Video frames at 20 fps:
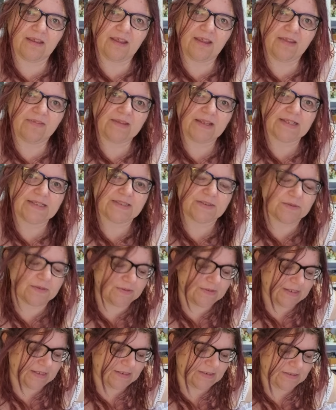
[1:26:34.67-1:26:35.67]
that sort of
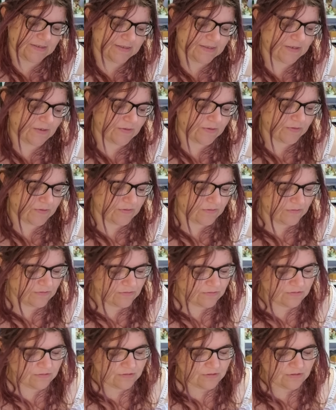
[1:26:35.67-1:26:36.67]
thing. So